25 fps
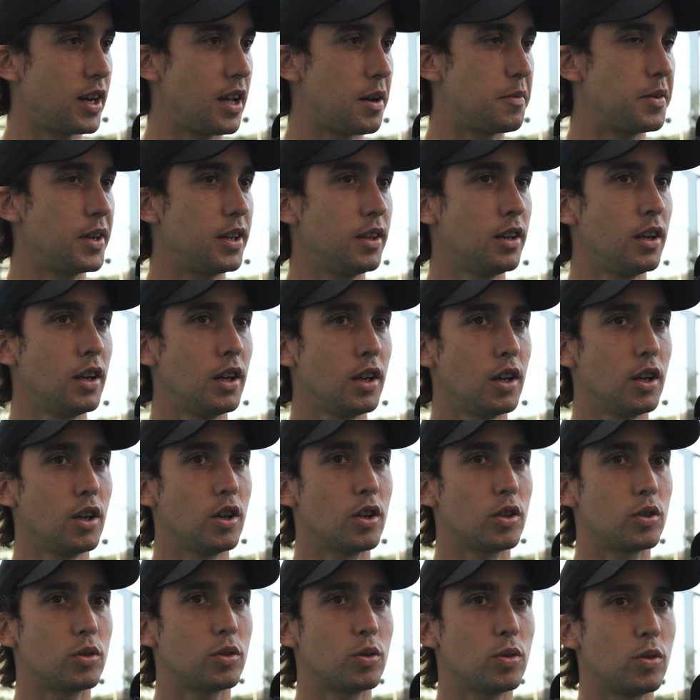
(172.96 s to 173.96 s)
level. Yeah
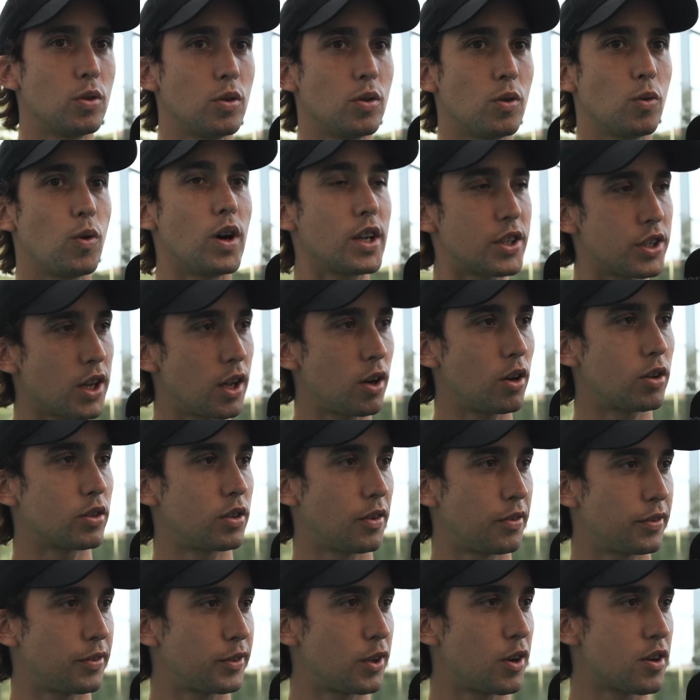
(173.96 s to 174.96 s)
to watch a
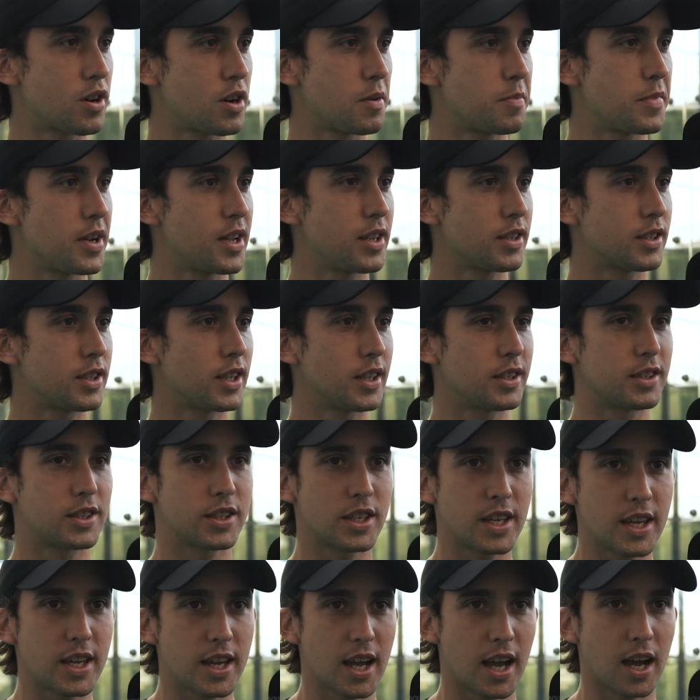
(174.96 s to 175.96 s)
lot of tournaments and
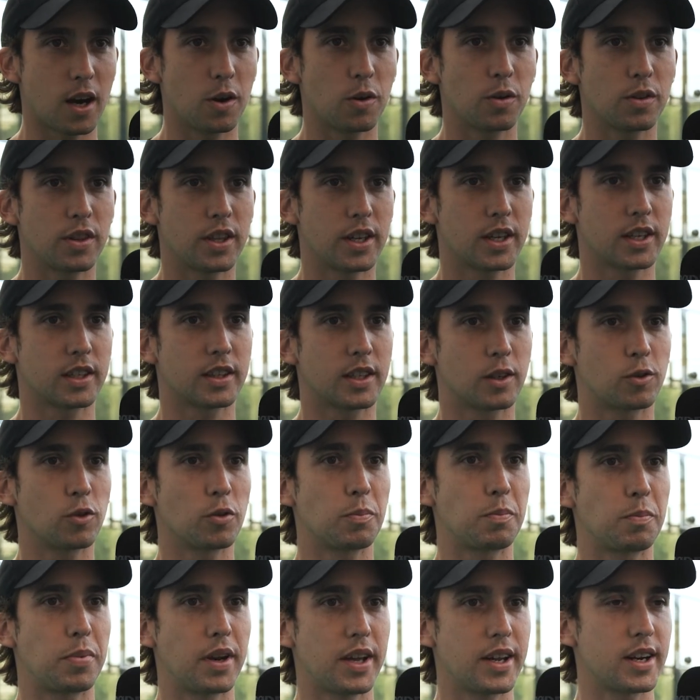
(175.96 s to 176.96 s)
see how the, the
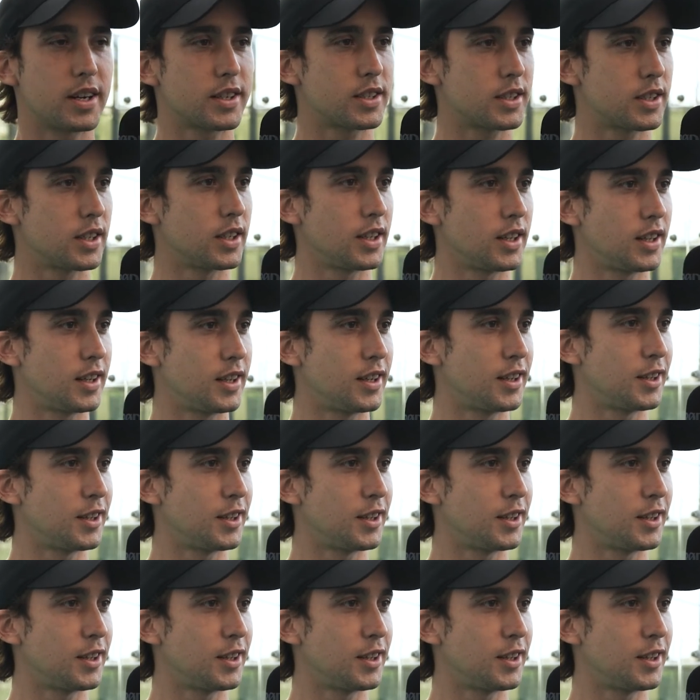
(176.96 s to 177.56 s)
good players uh,